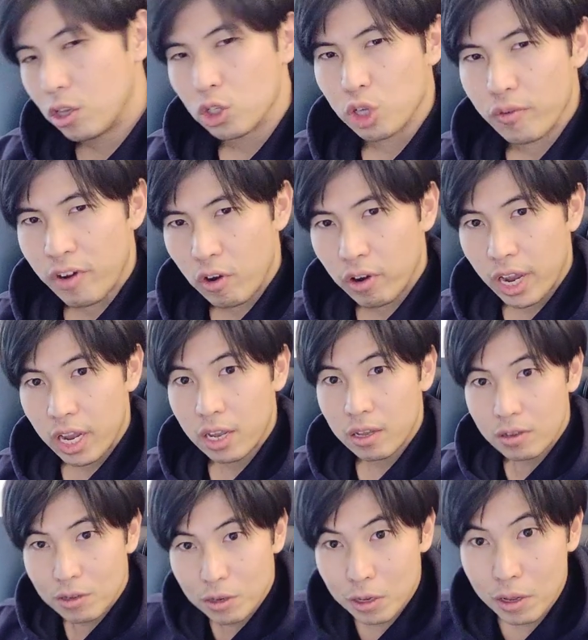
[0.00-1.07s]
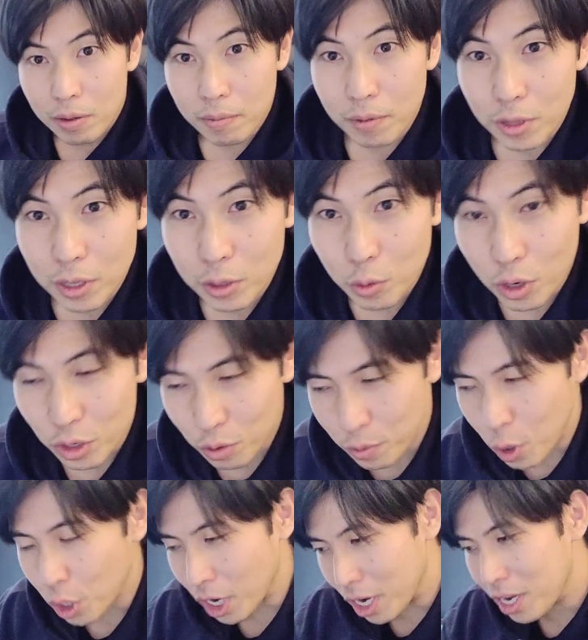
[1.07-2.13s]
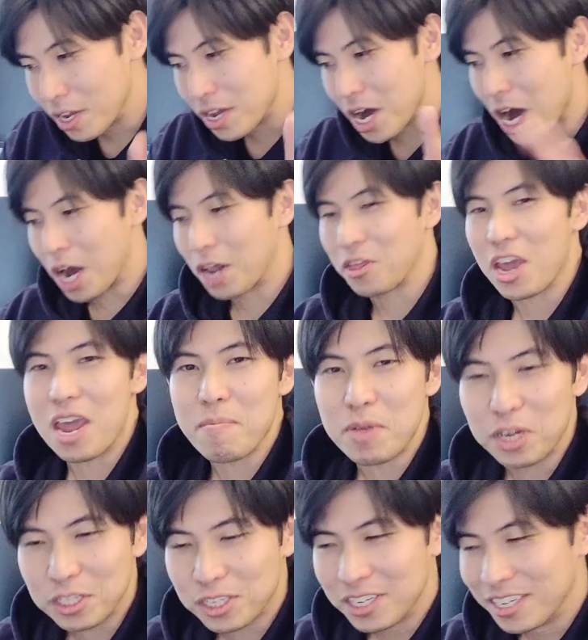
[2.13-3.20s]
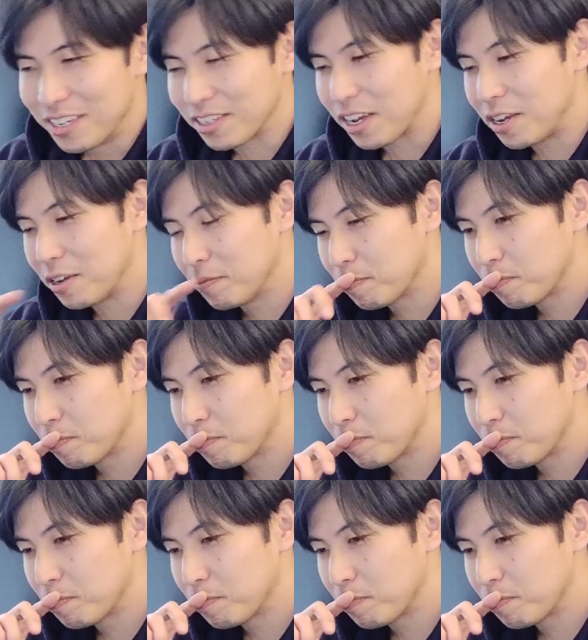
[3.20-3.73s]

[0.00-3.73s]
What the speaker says: So far, okay? 20, okay, another 8 minutes. Okay.